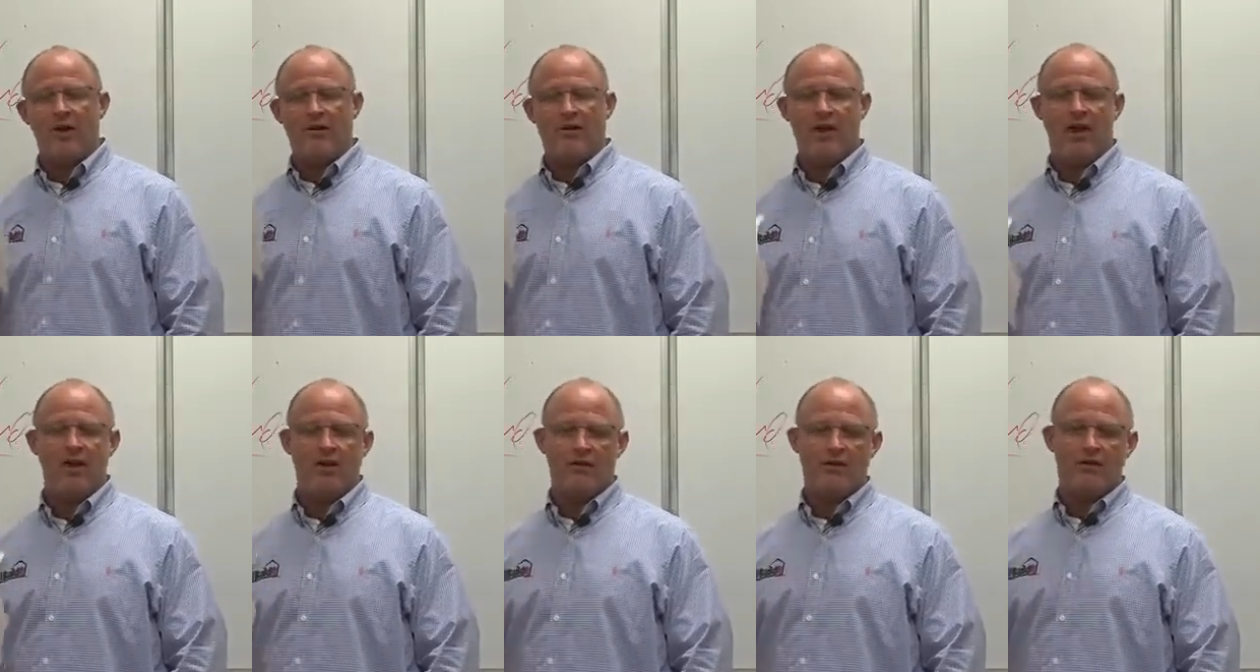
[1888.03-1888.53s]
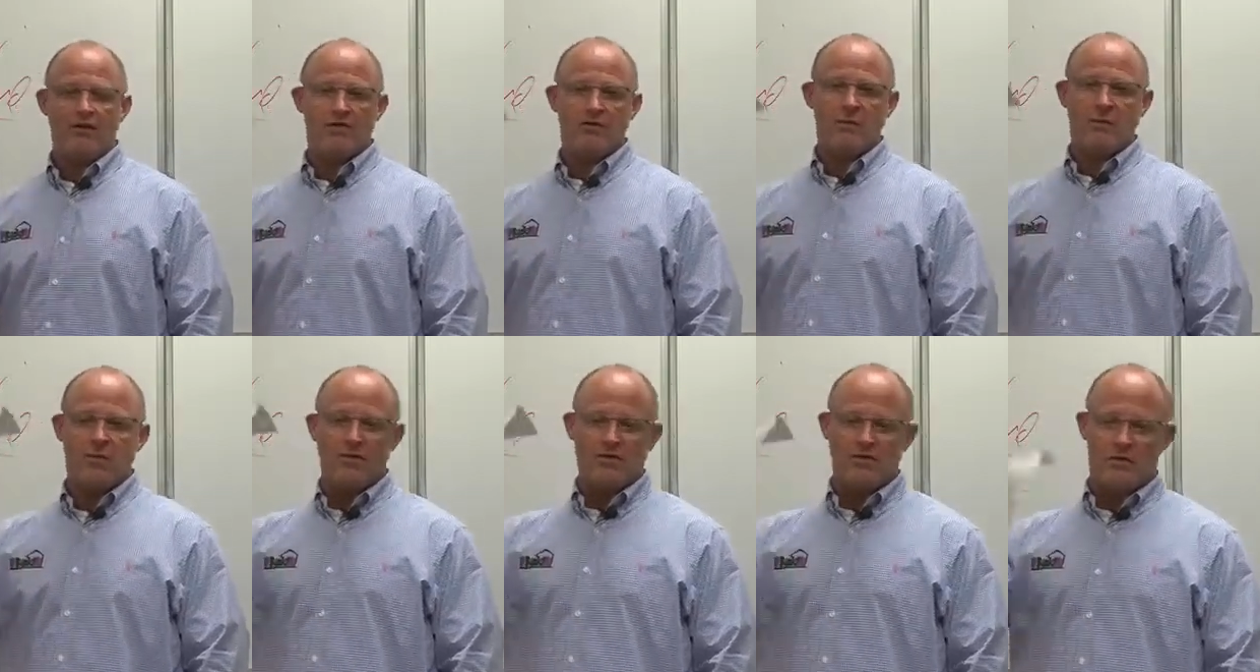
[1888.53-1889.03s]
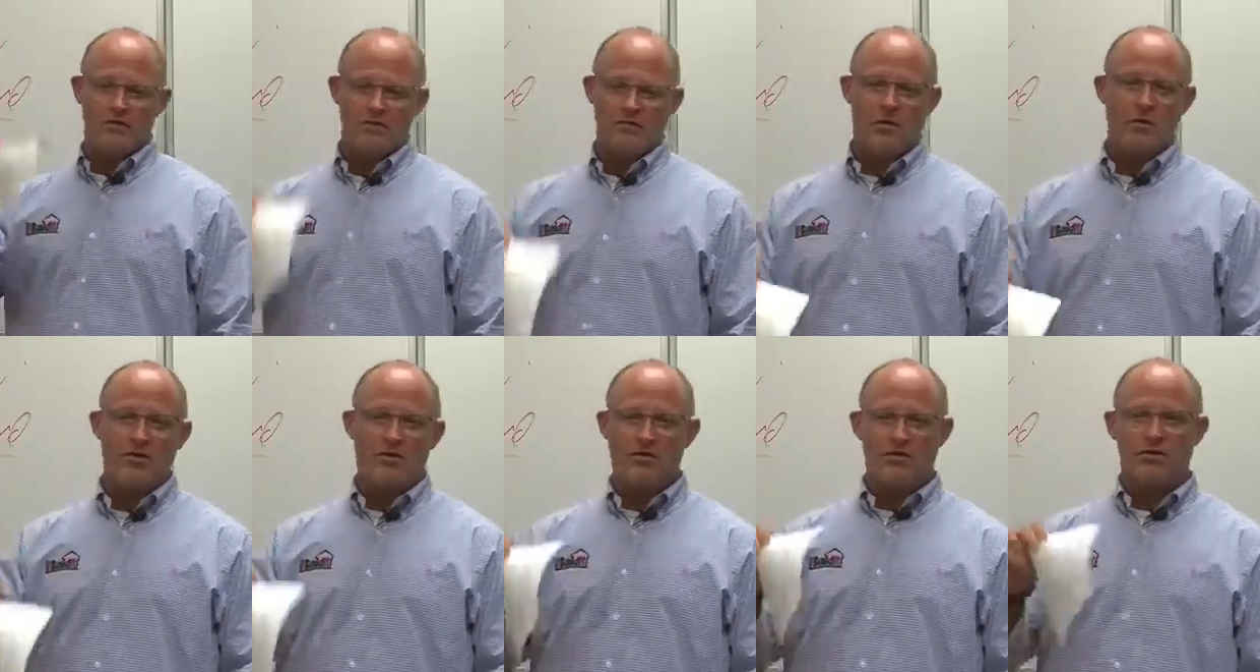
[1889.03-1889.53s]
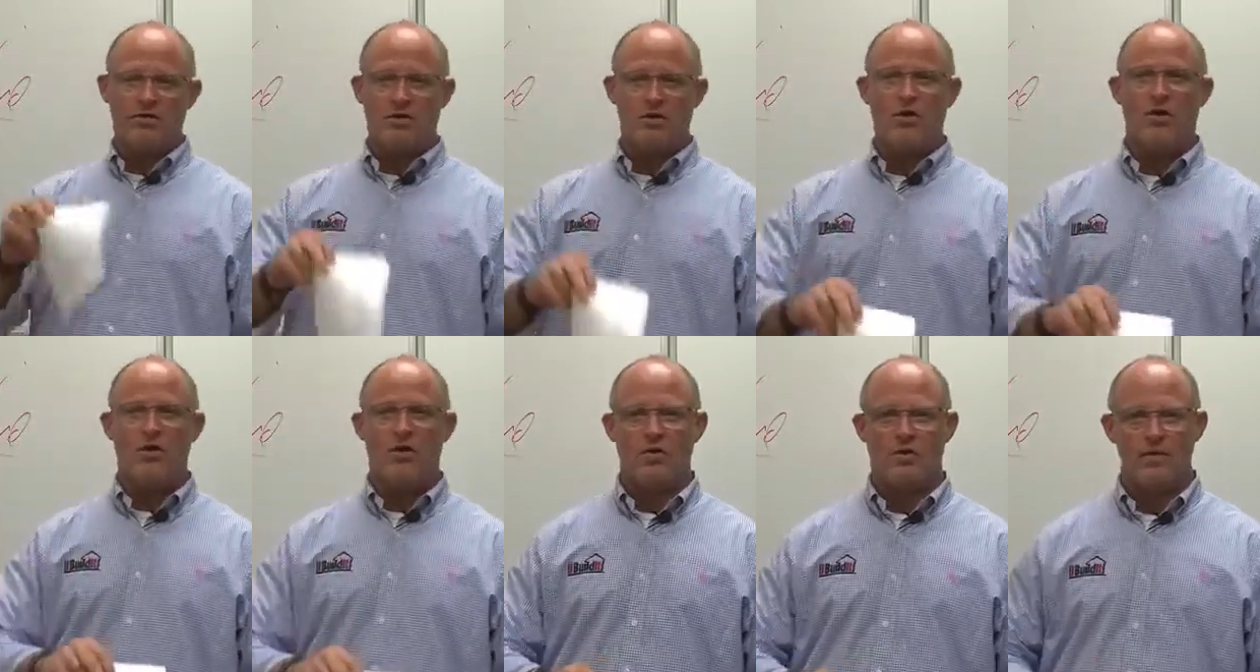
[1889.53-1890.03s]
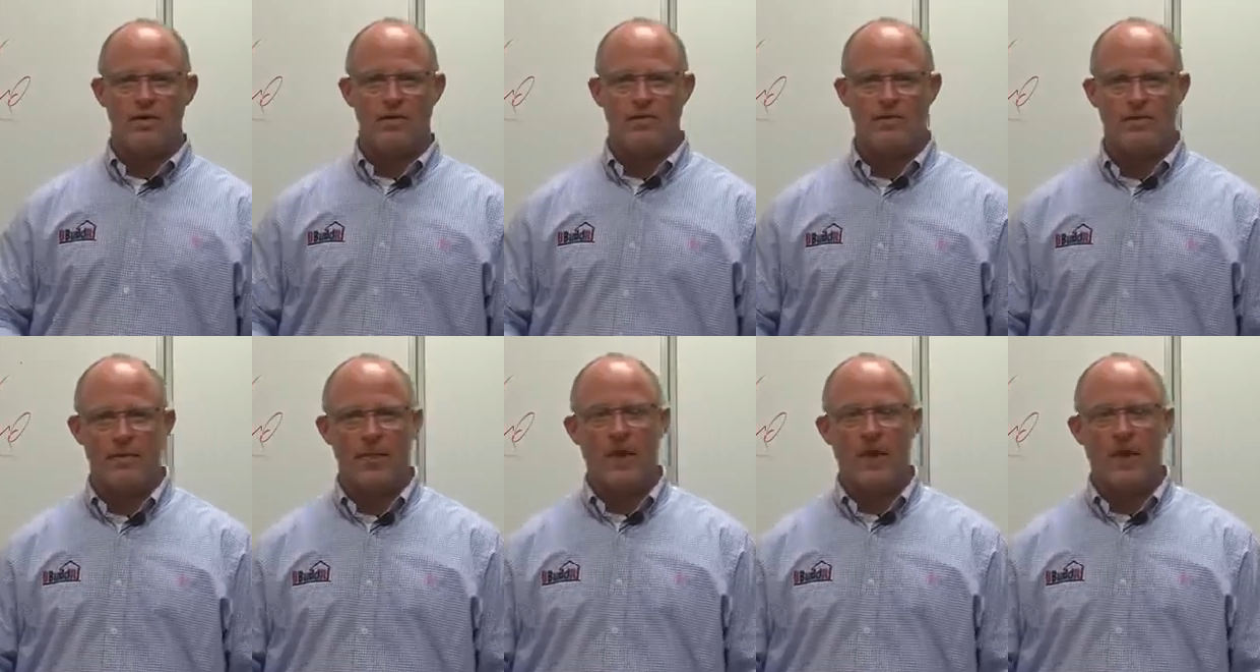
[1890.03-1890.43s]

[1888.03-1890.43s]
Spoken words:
Take notes because it forces you to hold it.